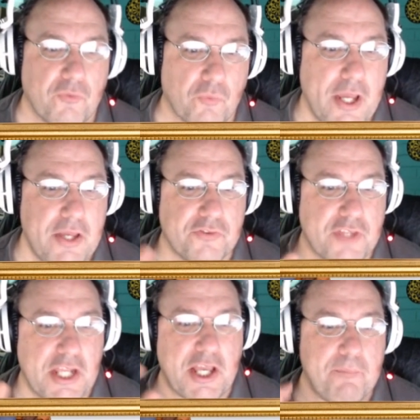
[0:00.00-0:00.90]
Rey is
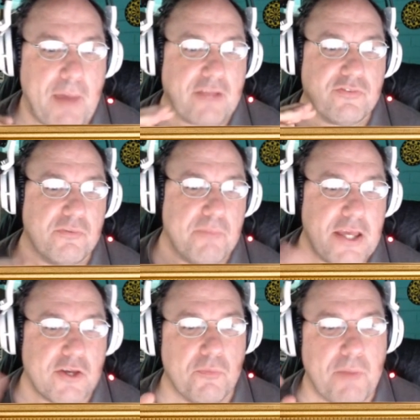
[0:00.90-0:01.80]
getting a maxi
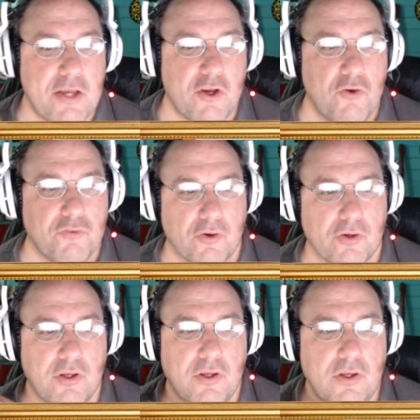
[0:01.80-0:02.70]
make makeover.
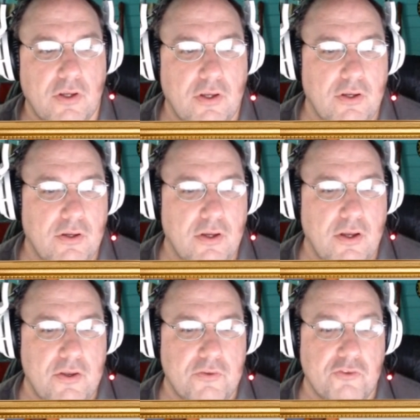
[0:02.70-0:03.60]

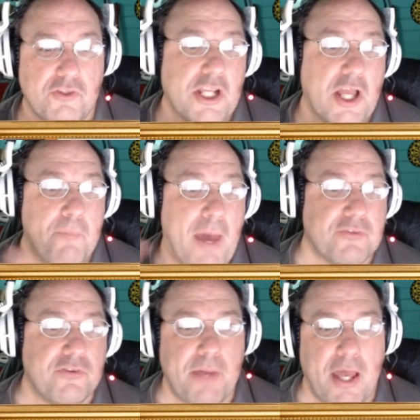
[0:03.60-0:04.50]
Uh, she's getting a
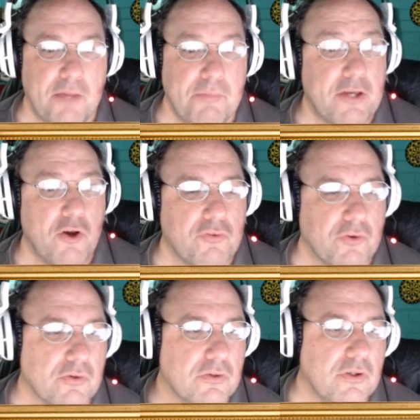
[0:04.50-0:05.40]
maxi pad
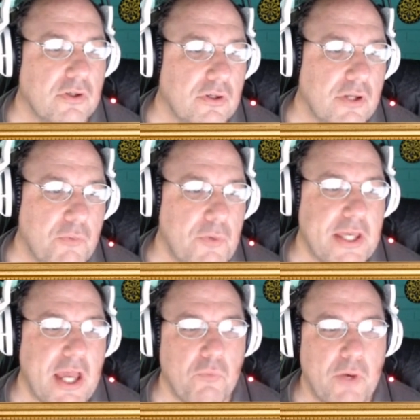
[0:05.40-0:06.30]
makeover, and we
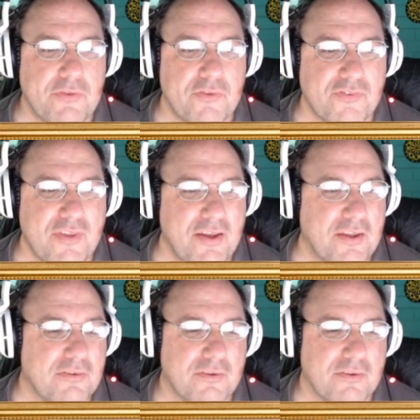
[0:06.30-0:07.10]
can't wait to see it.